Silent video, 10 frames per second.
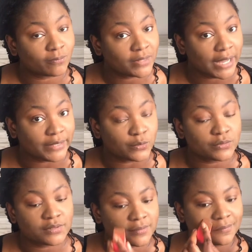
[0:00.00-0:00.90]
I
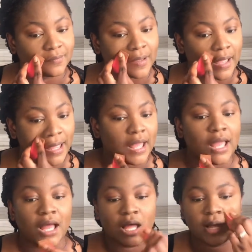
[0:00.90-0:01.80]
don't.
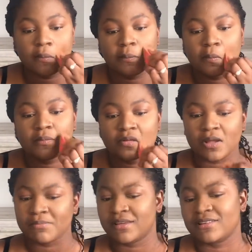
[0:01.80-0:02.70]

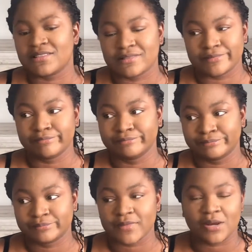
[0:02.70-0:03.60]
Not because
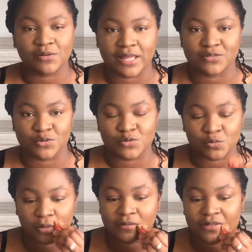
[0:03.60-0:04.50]
I don't like to go to
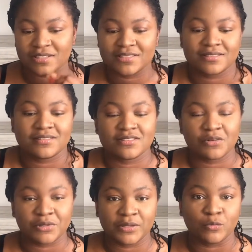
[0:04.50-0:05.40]
work, but it's not
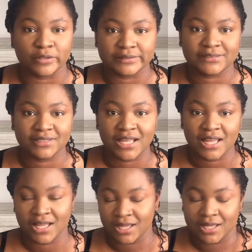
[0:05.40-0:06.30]
really what
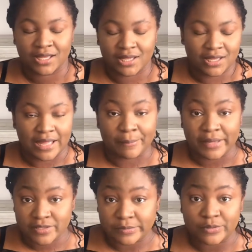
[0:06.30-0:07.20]
I'm
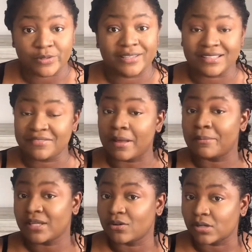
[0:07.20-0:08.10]
meant to be doing. If I'm
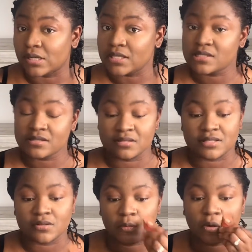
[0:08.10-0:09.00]
being honest, it's
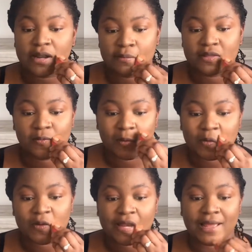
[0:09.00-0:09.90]
not what I'm meant to be
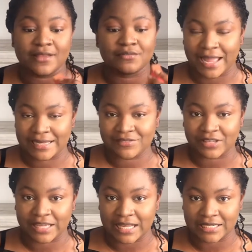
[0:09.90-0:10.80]
doing, as I live in
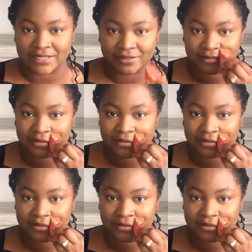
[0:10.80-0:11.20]
Canada.